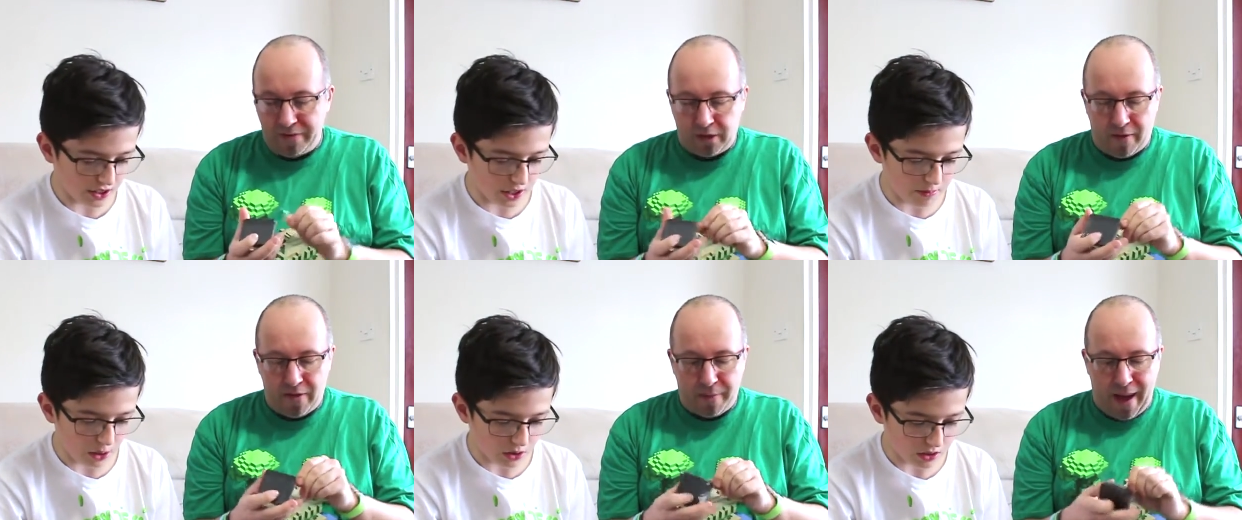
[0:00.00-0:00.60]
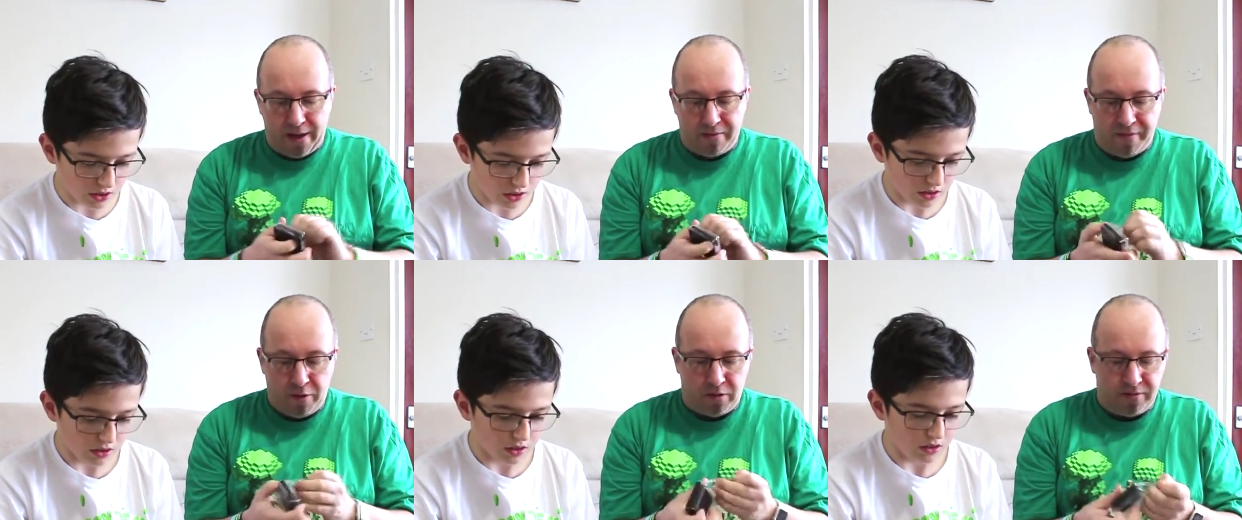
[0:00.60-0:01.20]
Speaker 1: to have to go around the back and
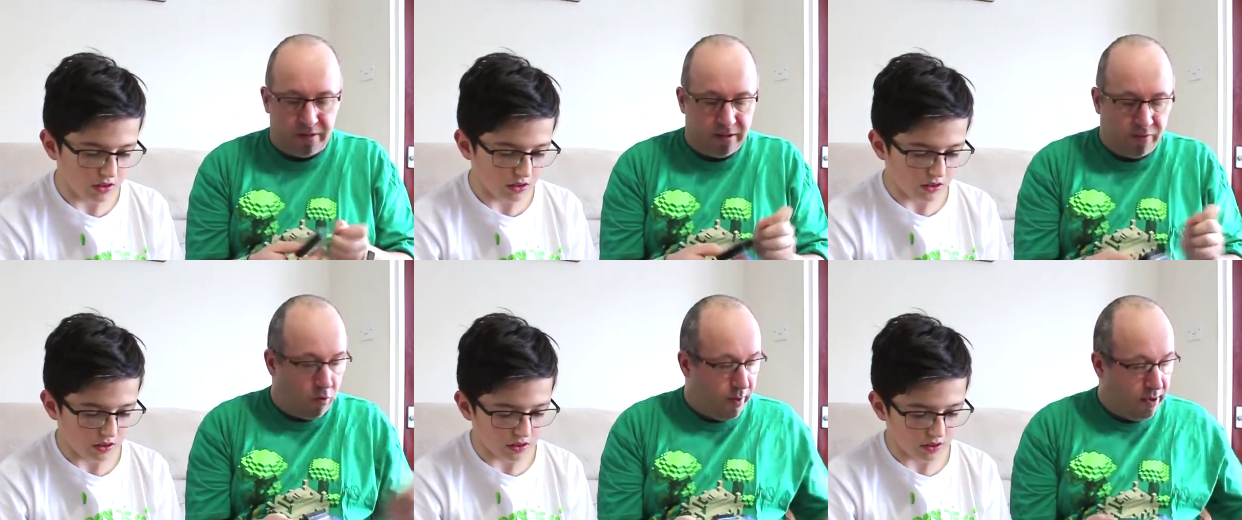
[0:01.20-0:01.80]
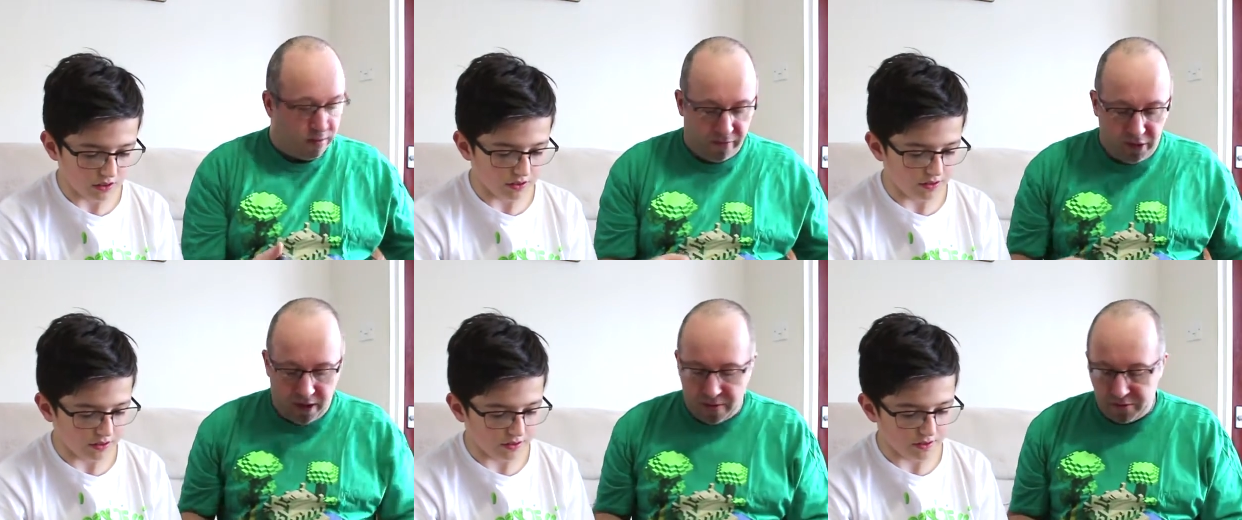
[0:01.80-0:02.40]
focus for this for me. So if you can
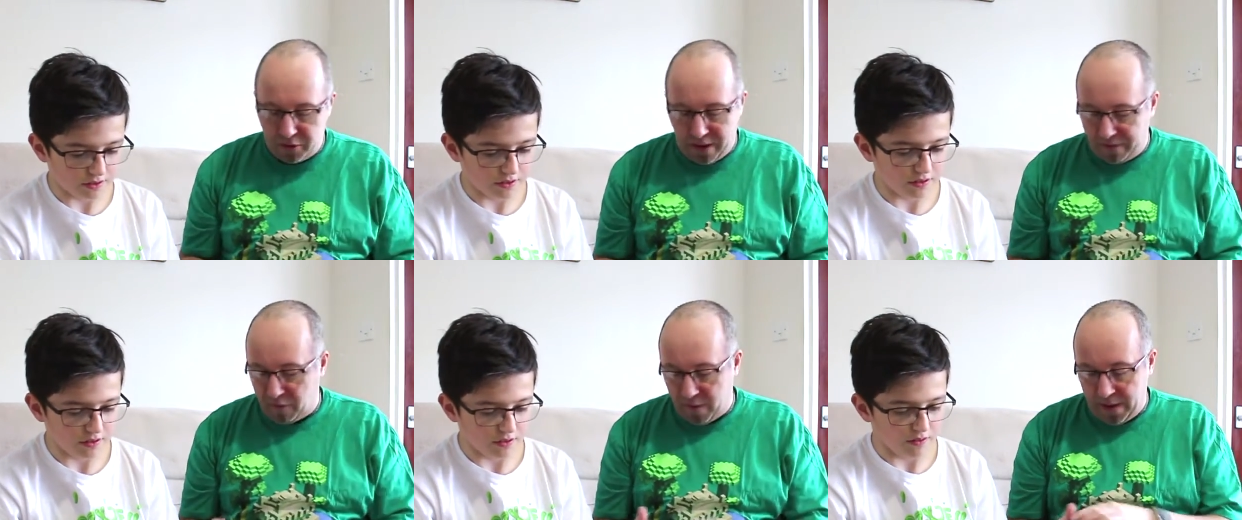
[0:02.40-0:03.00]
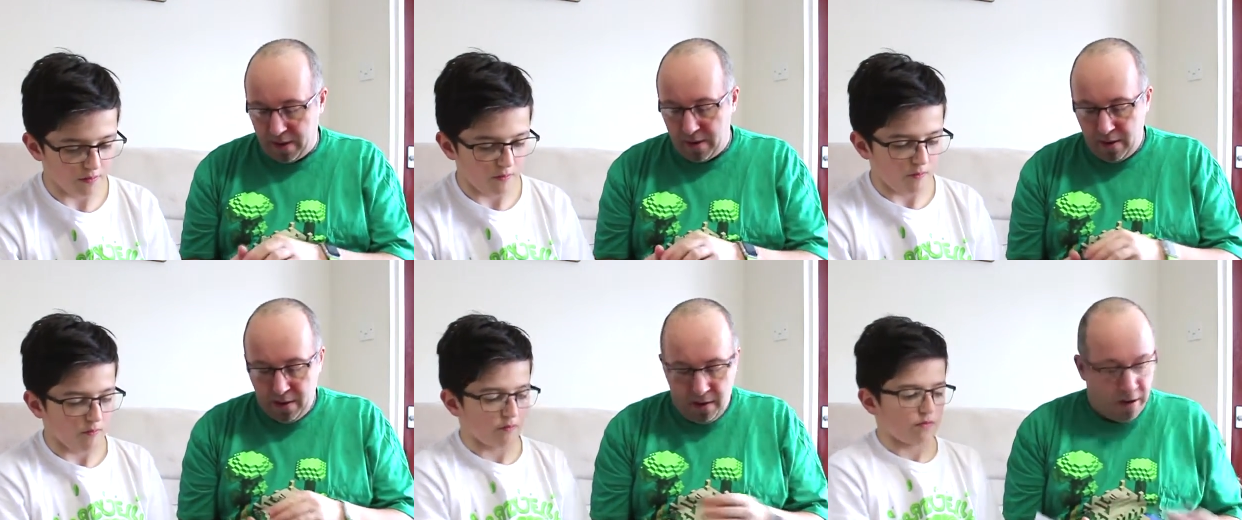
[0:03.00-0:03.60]
go and do that for me
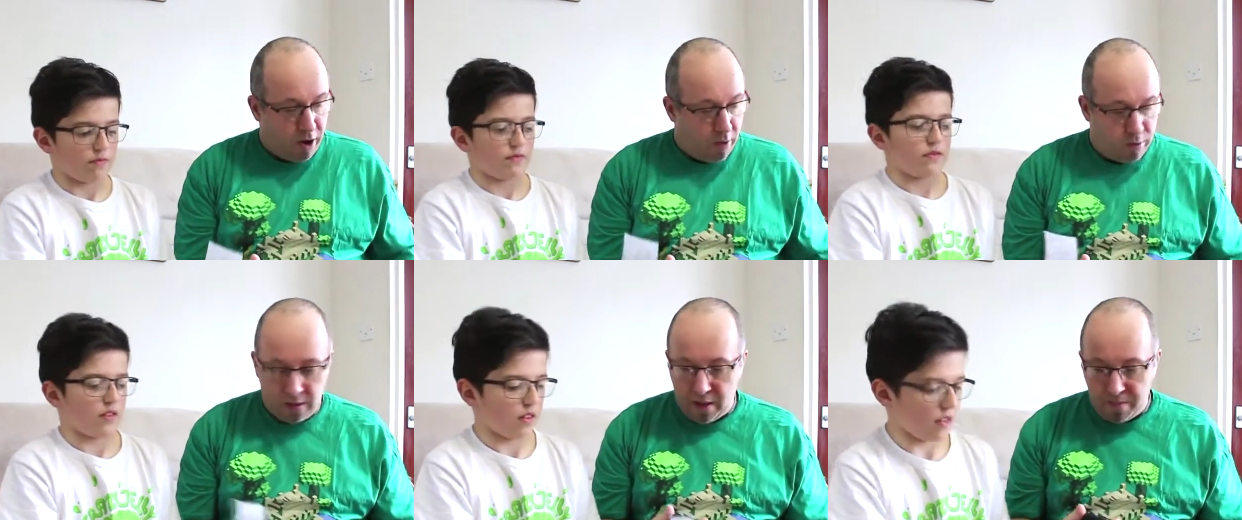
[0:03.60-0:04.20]
and I will